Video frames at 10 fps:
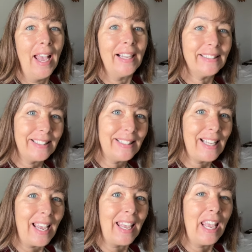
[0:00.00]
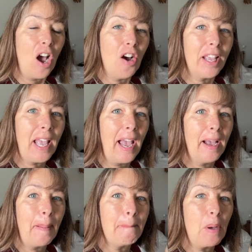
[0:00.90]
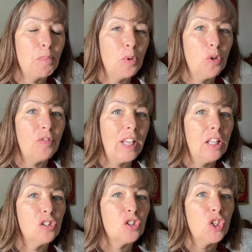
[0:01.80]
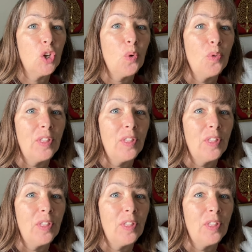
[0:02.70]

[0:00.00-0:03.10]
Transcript: And today I am moving to